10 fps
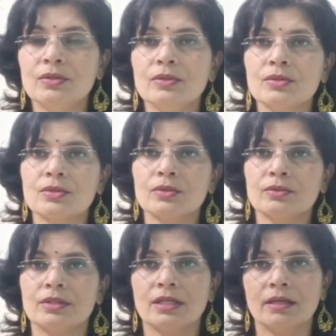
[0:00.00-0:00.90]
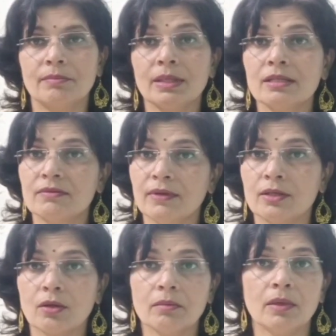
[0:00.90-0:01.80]
you should, because we are
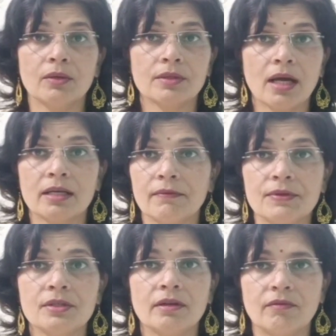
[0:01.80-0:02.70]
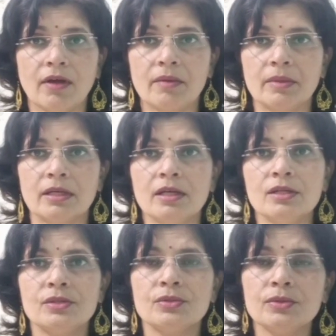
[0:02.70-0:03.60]
talking about artificial environment,
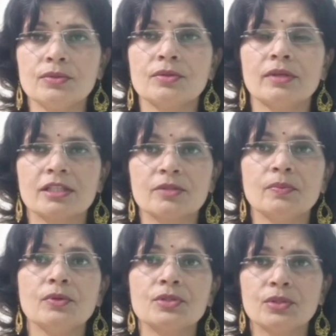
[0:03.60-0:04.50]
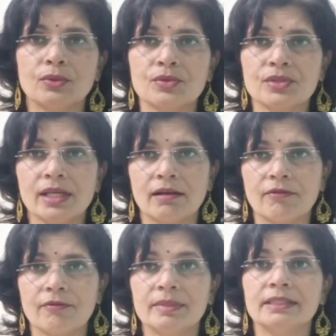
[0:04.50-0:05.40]
so you should expose
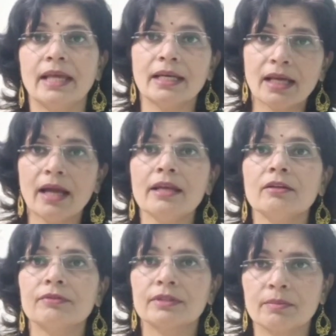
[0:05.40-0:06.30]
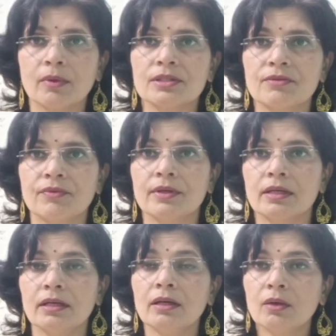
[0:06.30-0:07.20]
yourself with that kind of
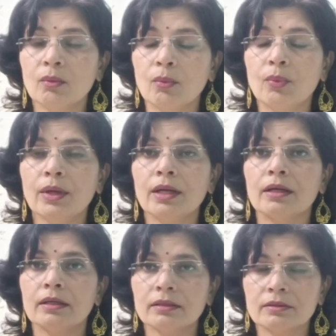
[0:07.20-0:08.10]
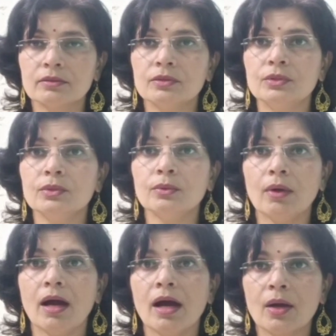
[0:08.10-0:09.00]
atmosphere where you
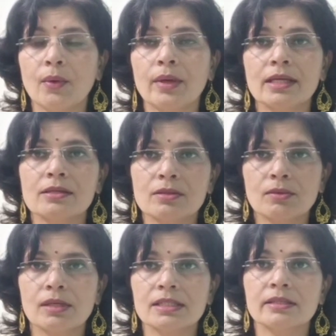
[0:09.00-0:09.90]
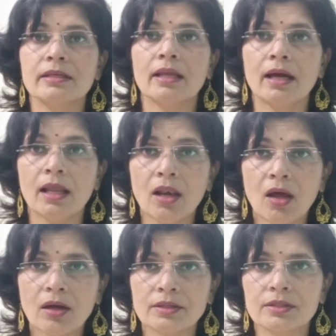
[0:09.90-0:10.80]
are going to listen a
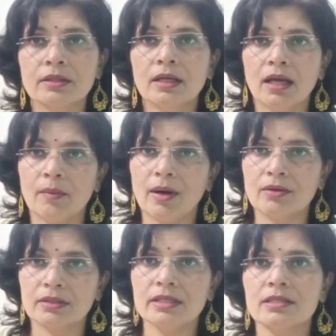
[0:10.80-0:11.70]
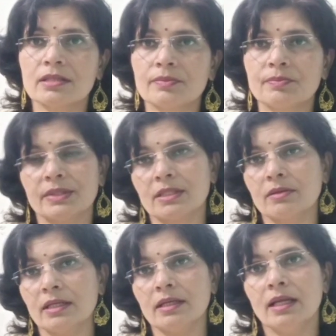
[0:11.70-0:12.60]
lot about this
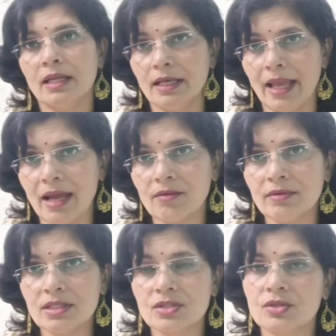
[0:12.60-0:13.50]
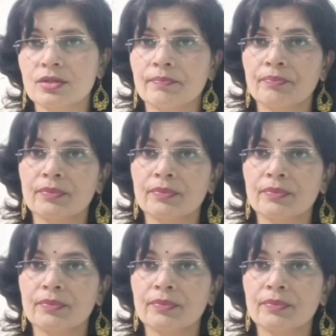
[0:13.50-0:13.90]
particular language